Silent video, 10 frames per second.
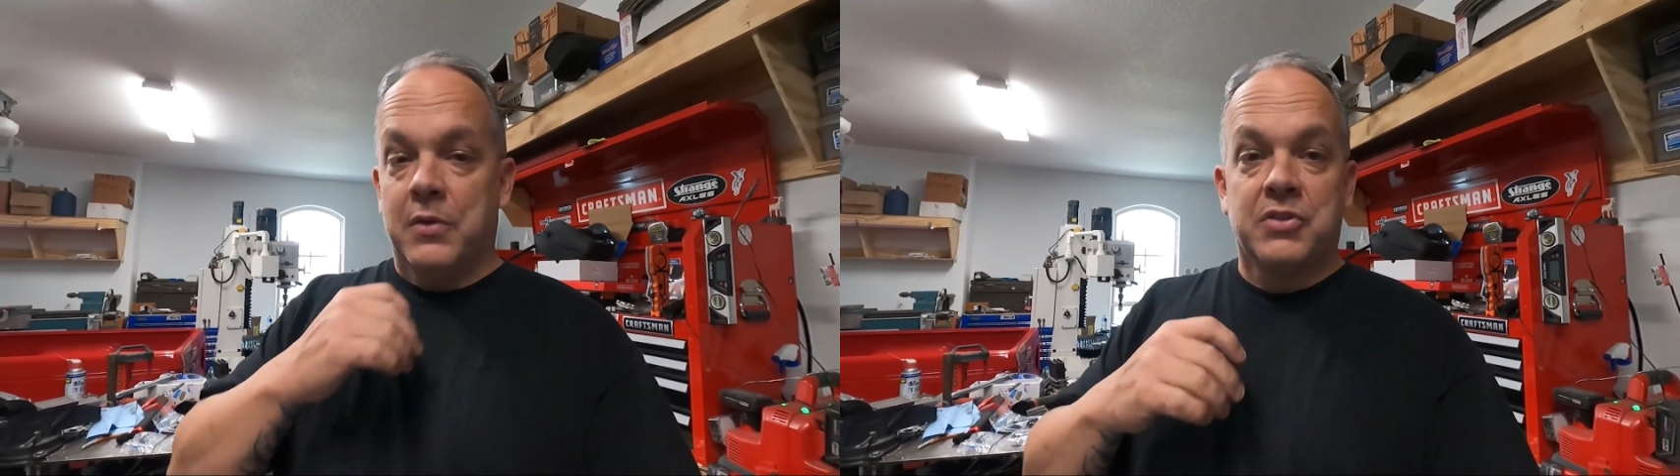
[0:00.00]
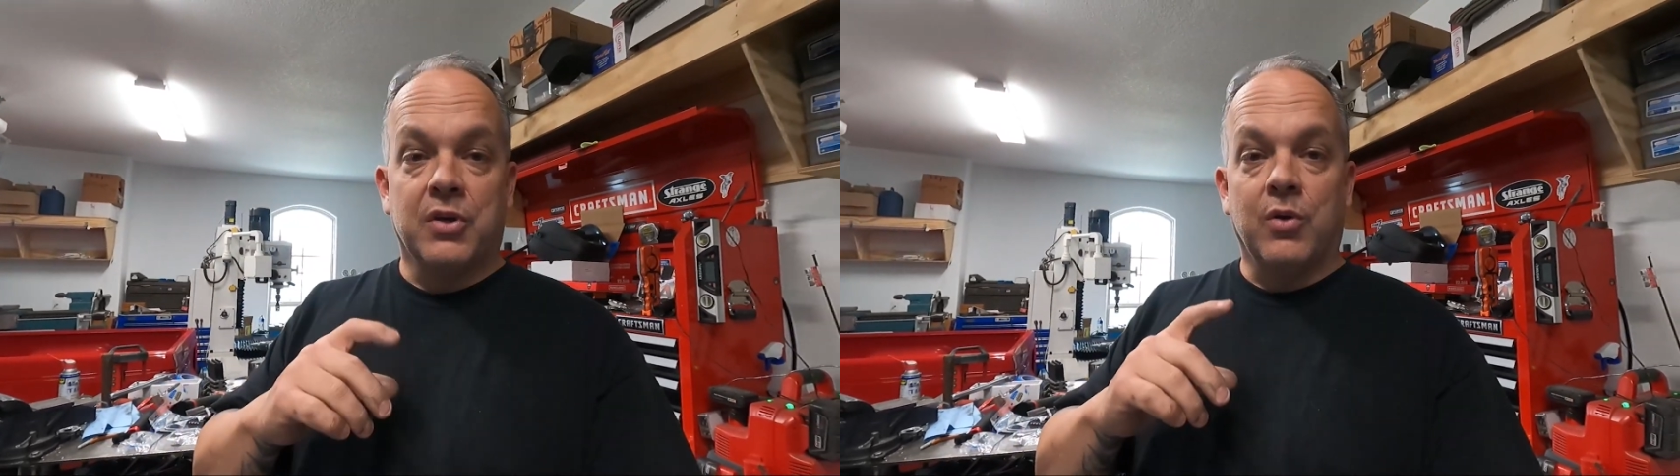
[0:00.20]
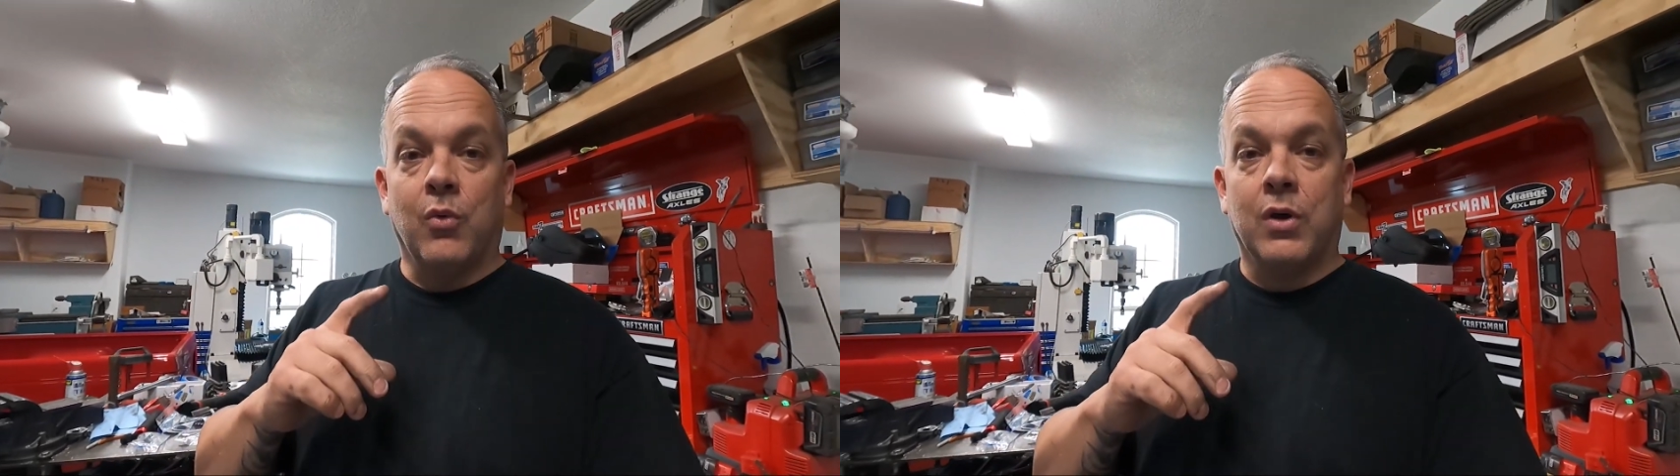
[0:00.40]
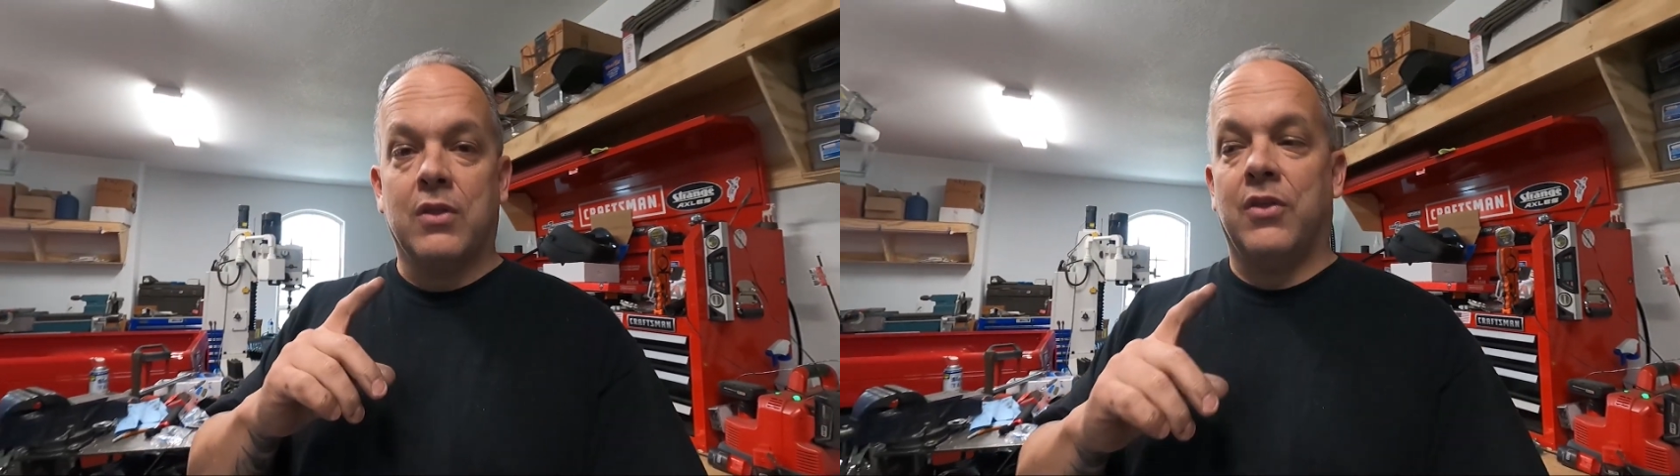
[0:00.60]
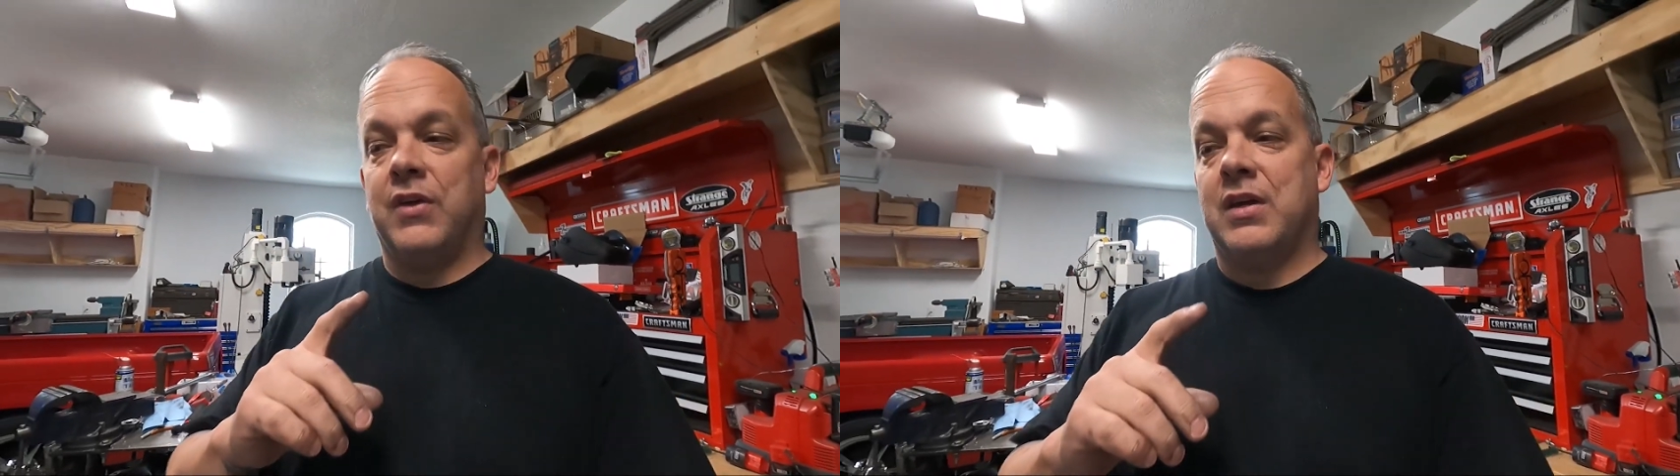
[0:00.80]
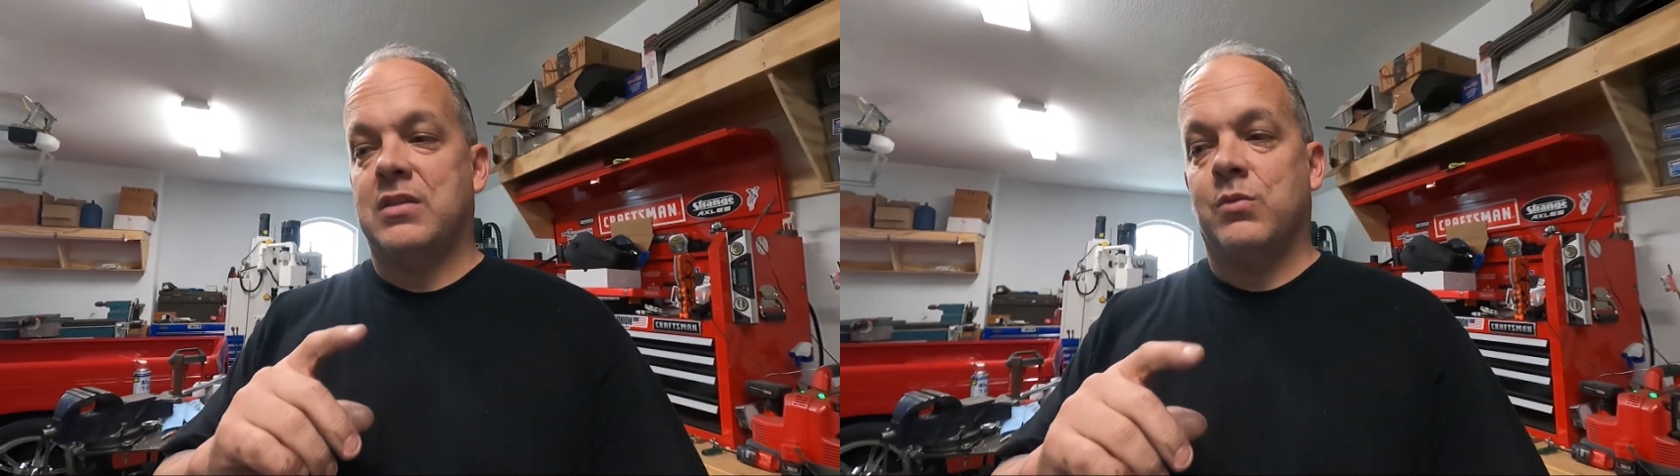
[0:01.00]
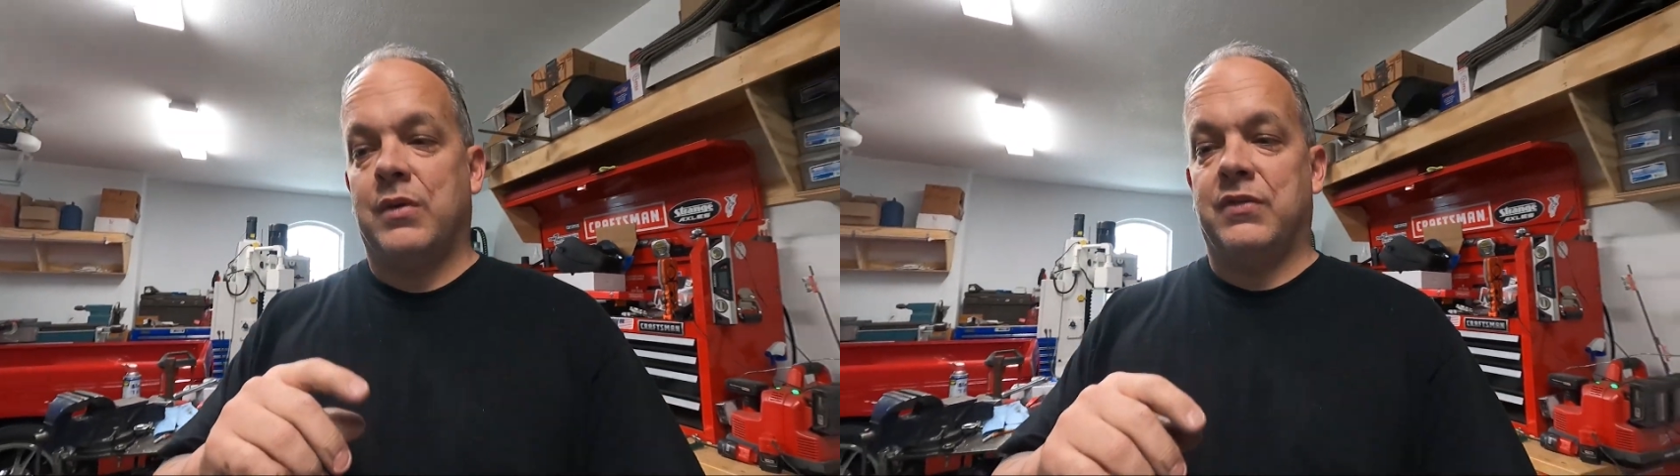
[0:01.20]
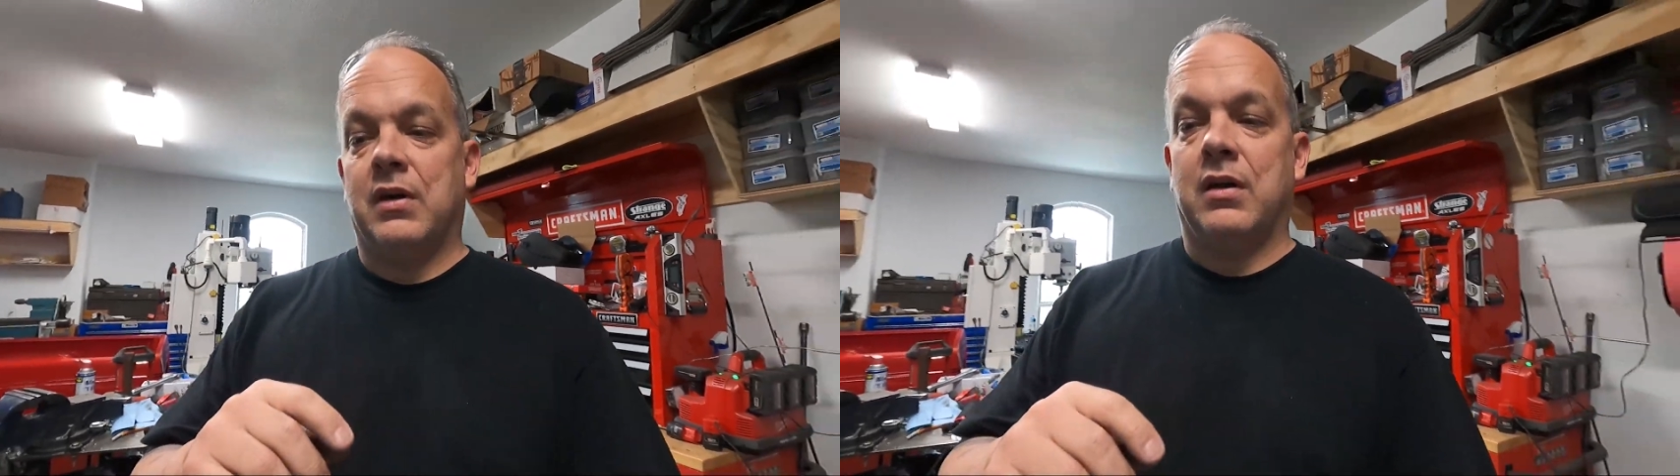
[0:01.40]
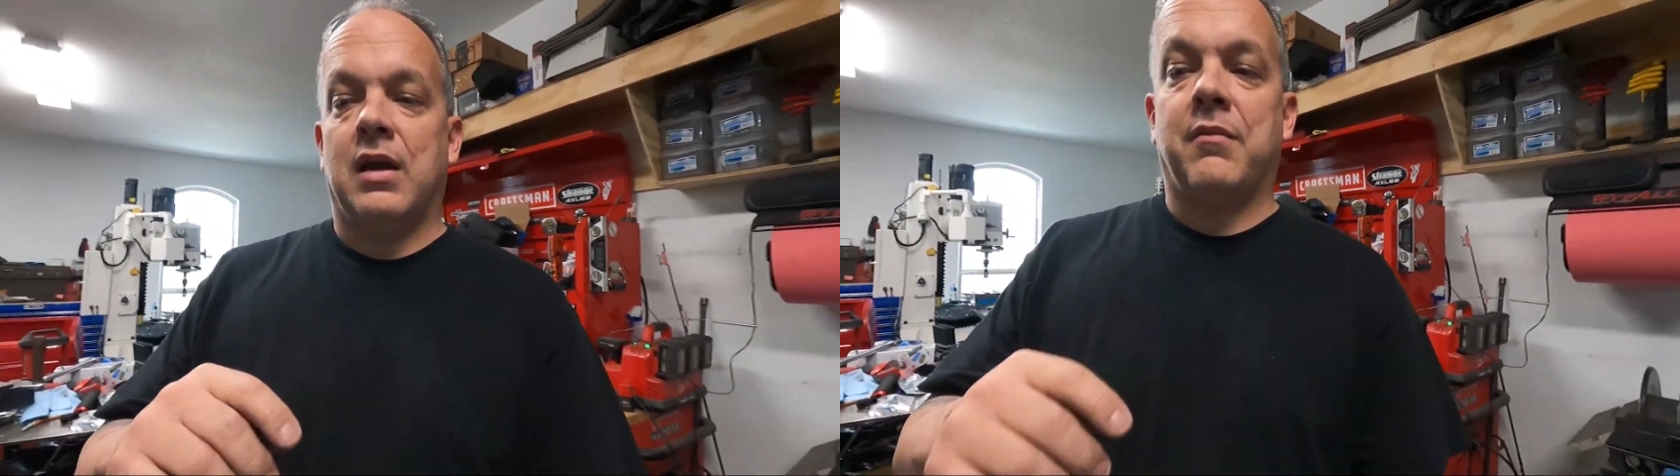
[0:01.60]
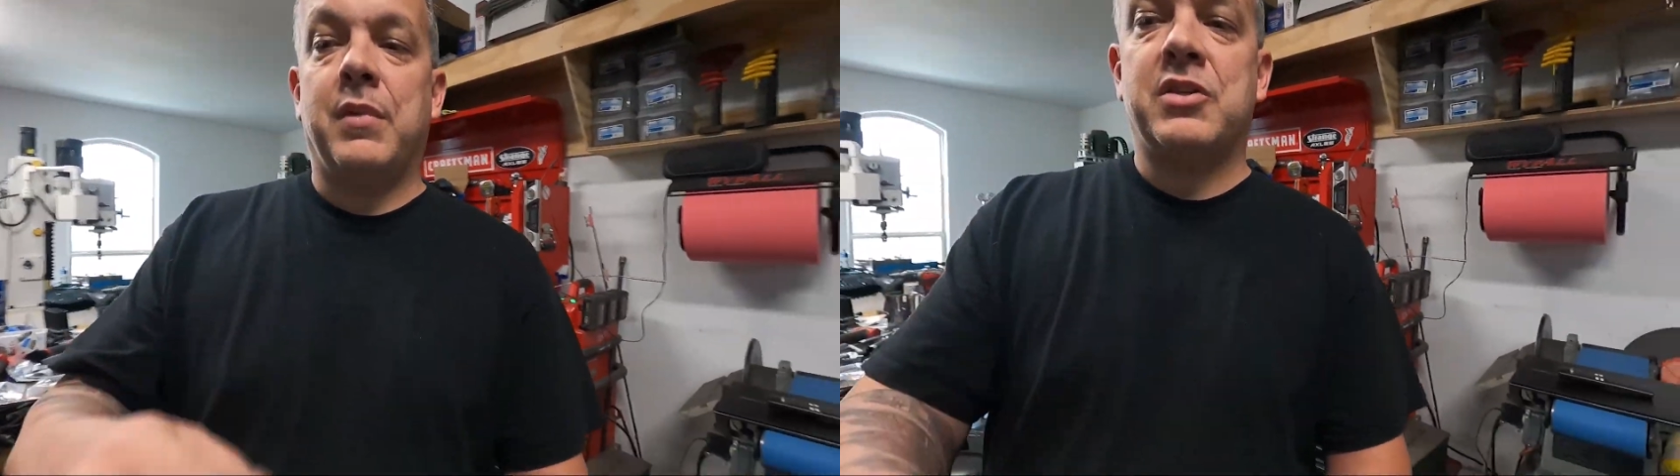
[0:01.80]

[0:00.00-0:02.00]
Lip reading: So one of the things that we've done, and I've